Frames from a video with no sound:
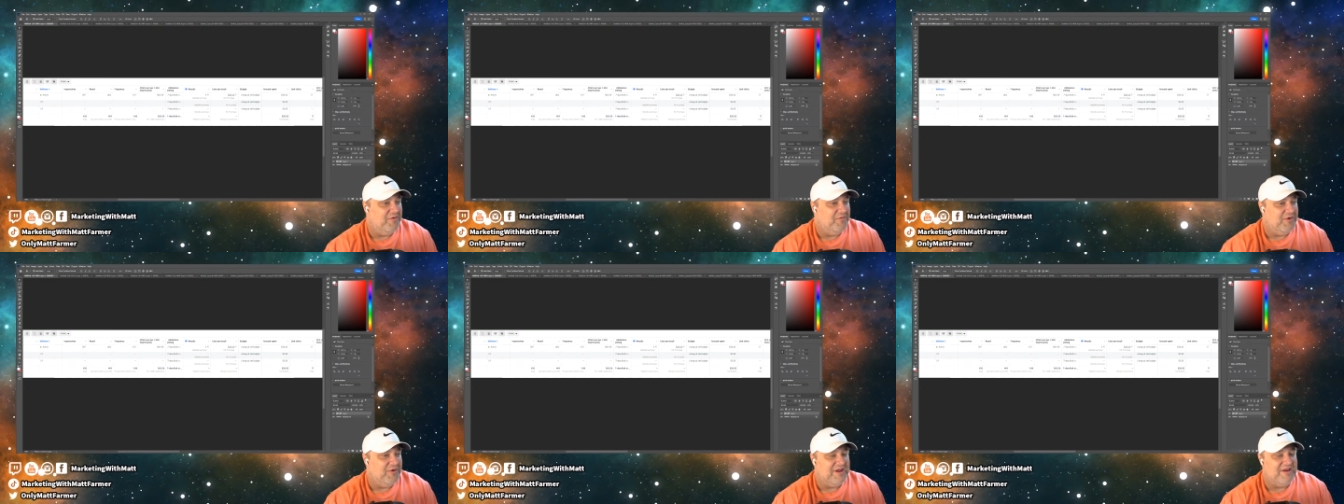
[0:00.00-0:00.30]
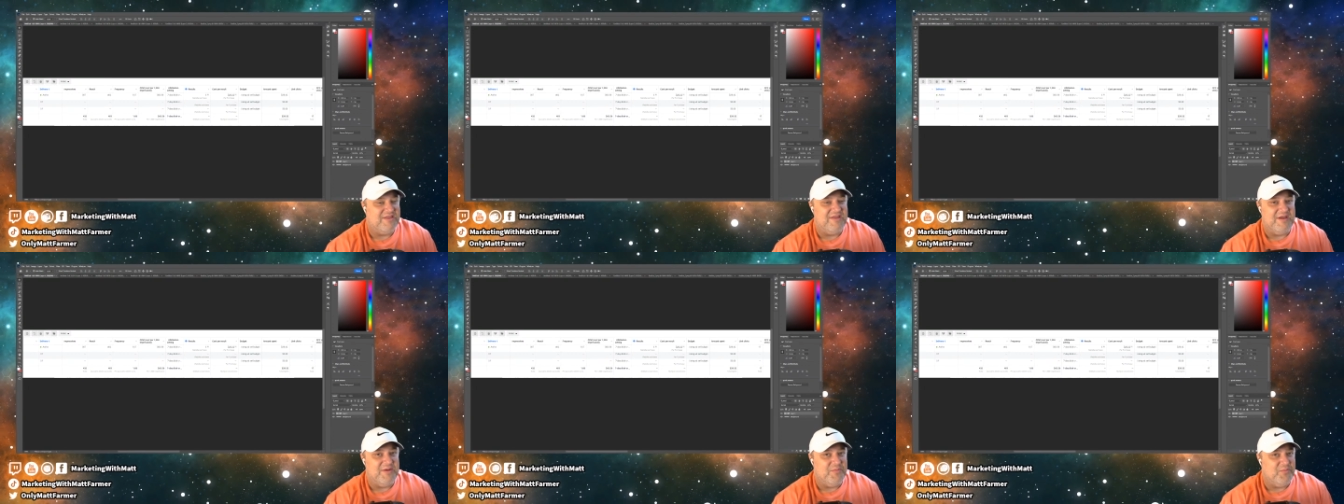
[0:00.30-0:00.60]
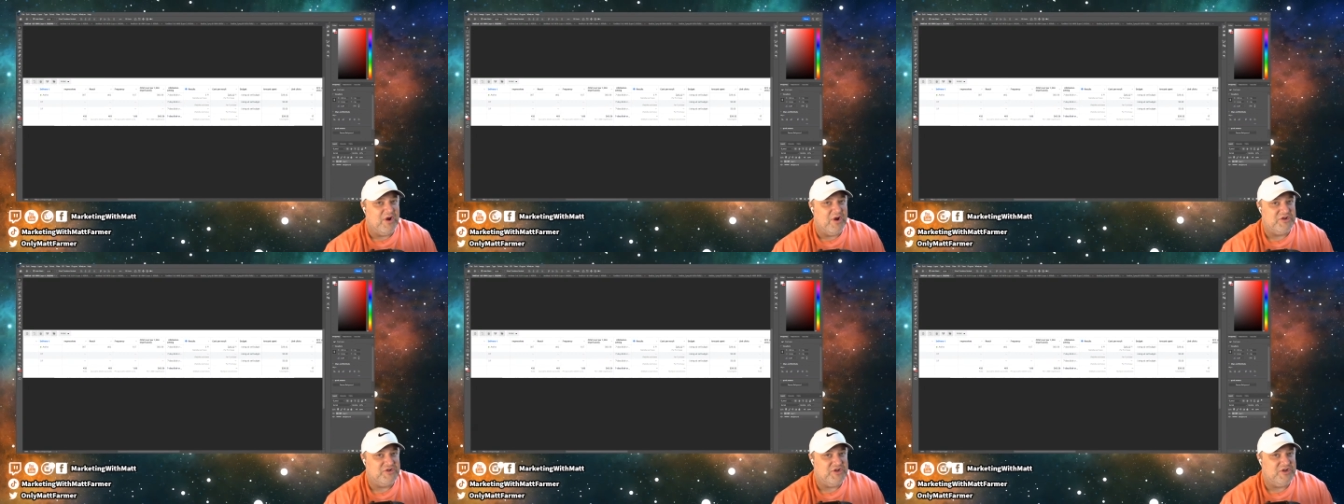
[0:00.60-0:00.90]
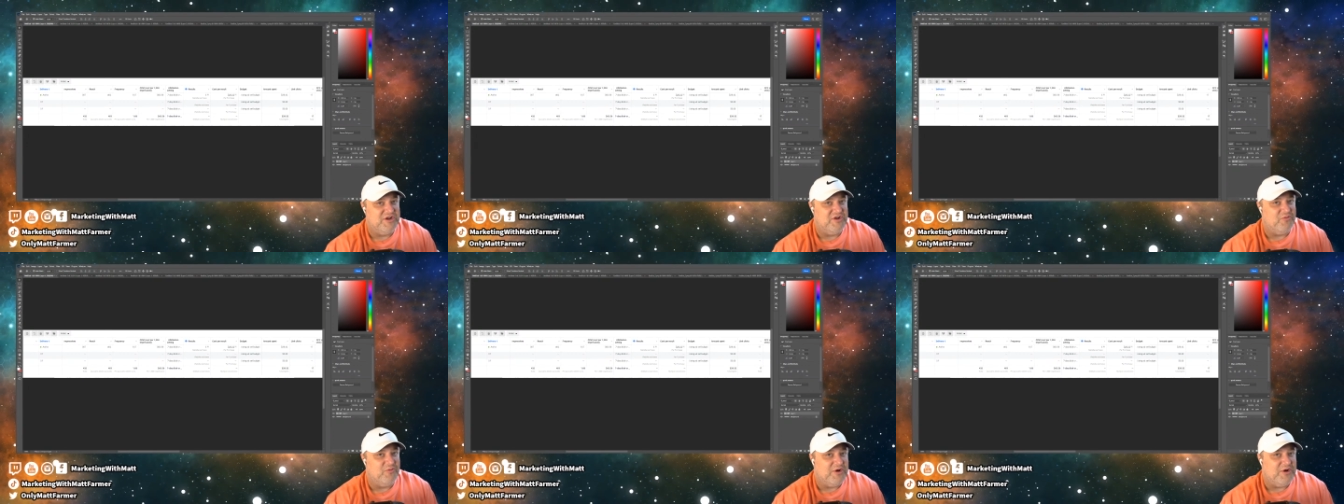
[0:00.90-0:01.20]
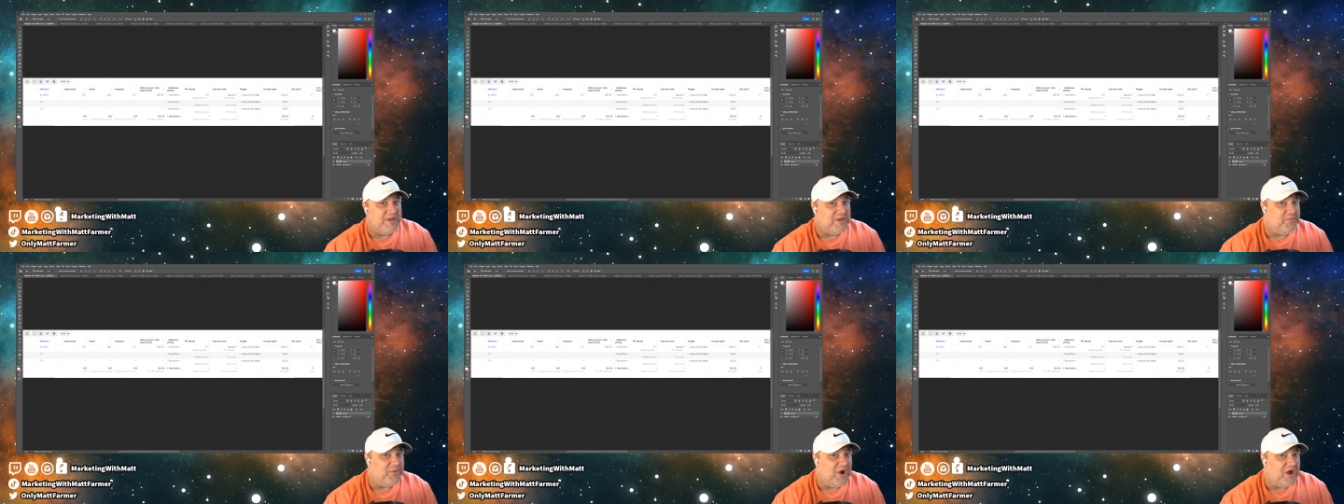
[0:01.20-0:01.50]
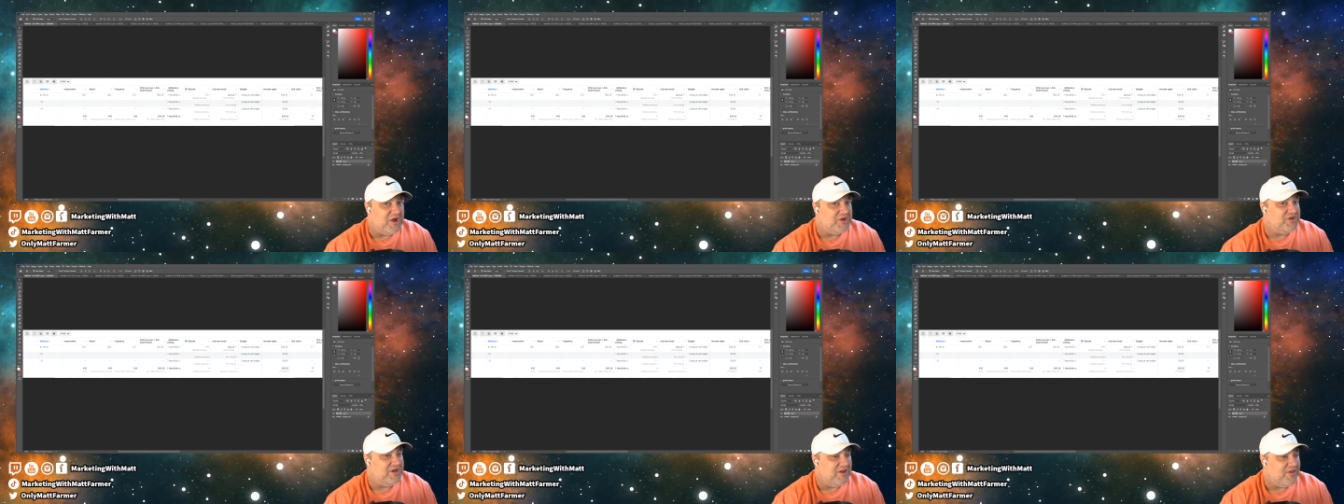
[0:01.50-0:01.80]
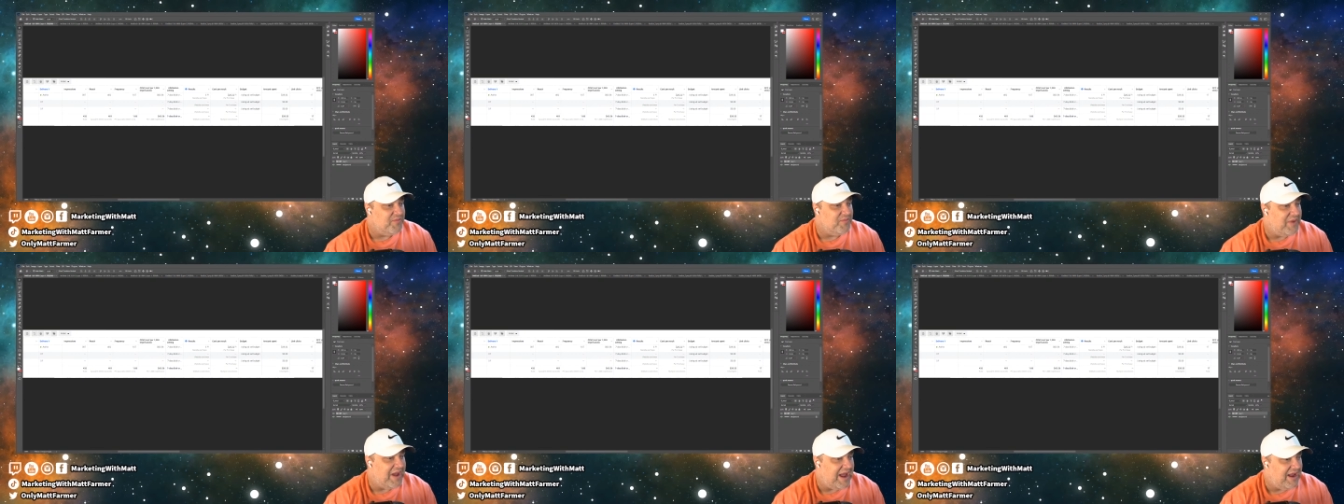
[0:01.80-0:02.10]
We can see impressions. What's impressions,
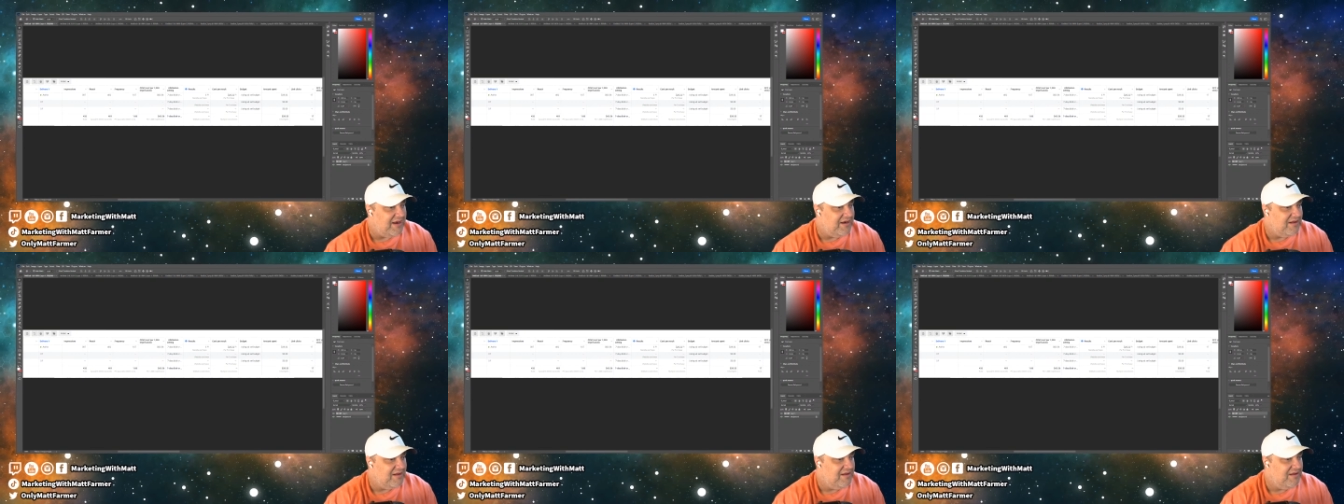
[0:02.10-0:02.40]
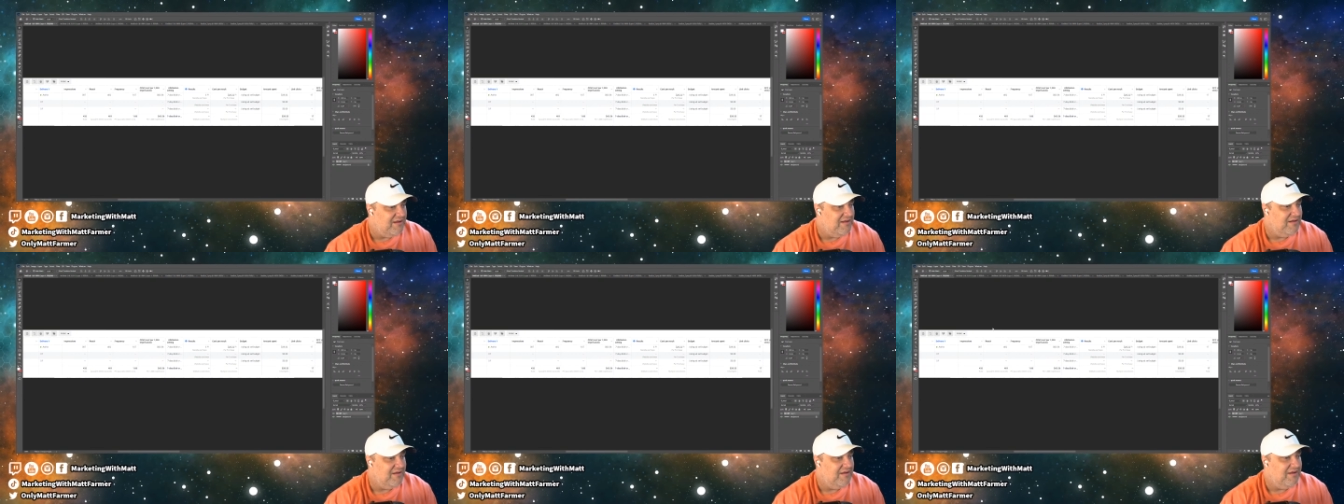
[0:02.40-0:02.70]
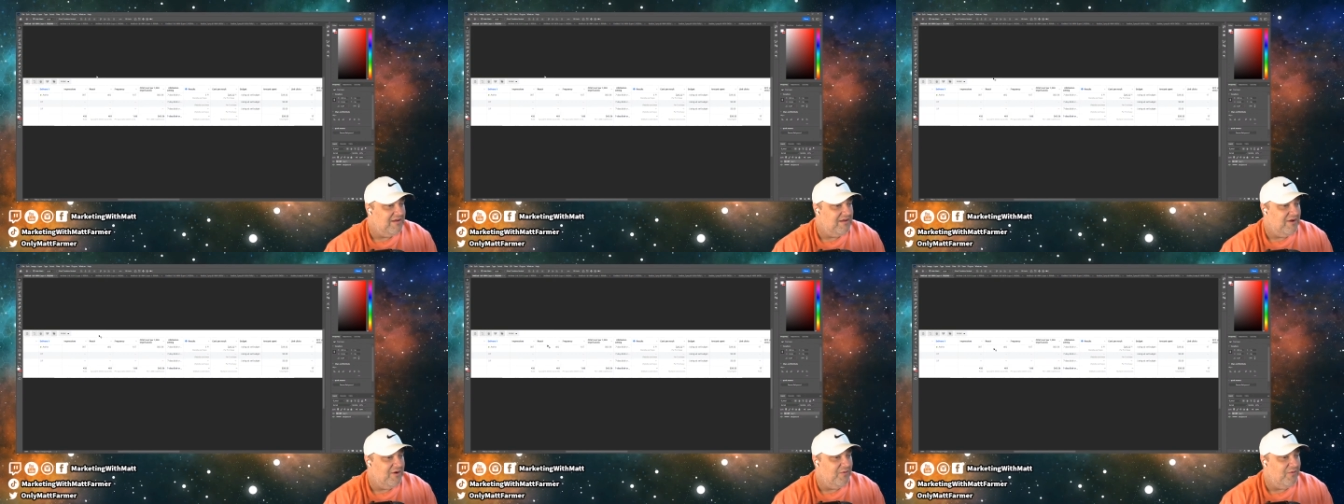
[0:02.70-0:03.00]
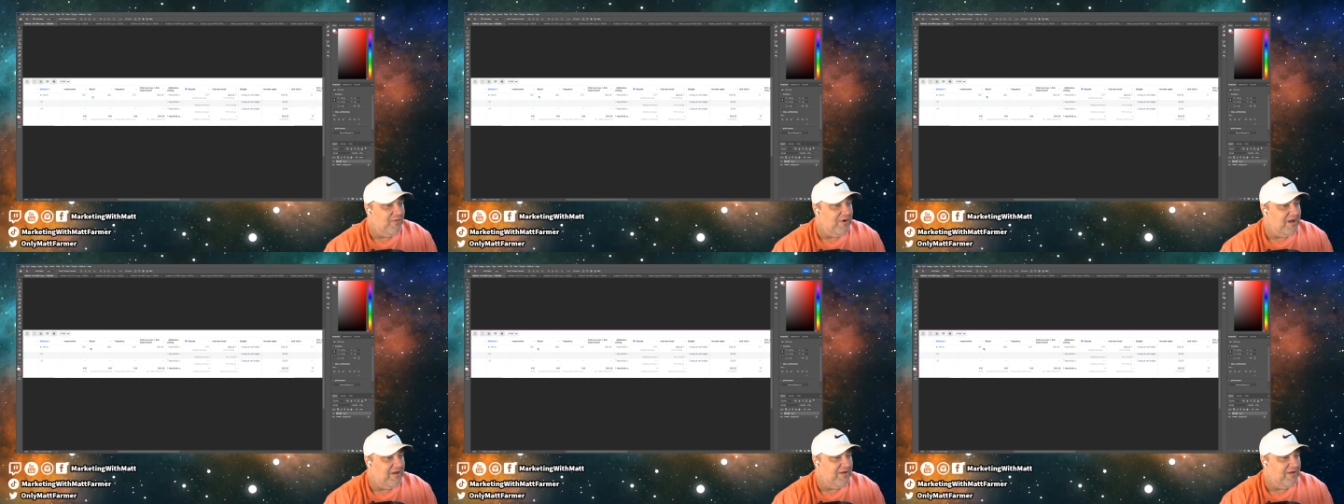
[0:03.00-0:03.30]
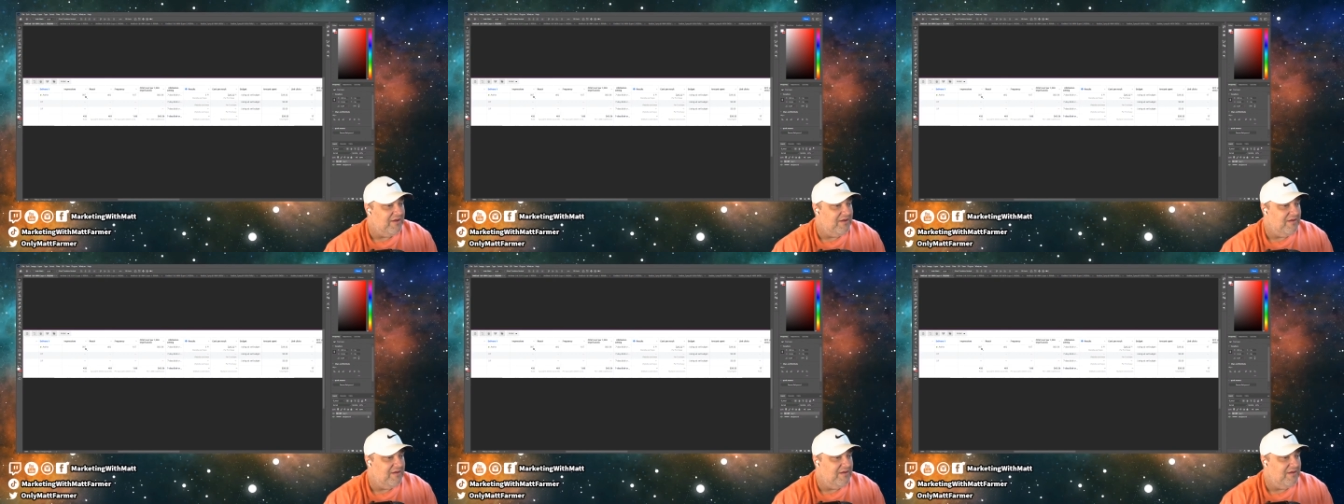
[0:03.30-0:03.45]
Matt? Well